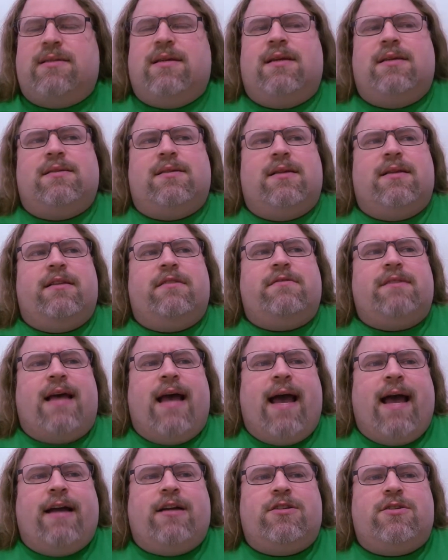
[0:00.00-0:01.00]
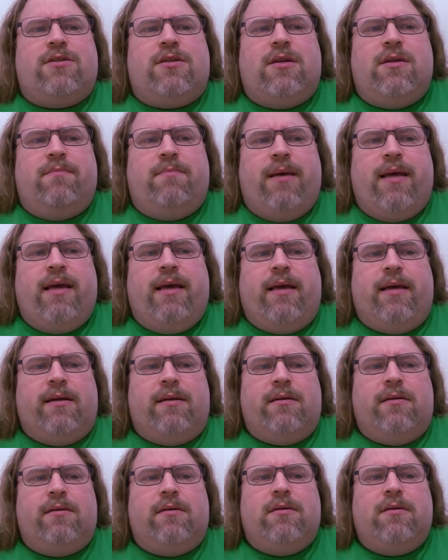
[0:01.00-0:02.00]
season, there's actually
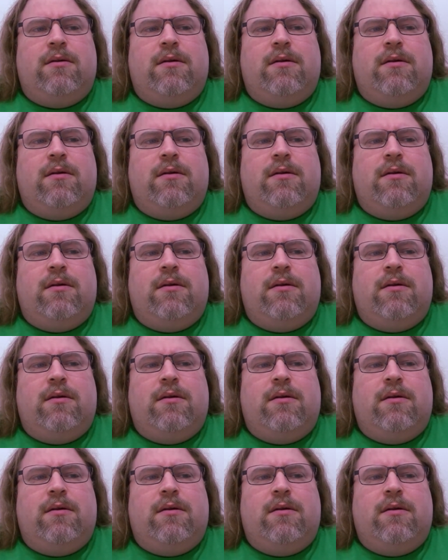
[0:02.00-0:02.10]
been...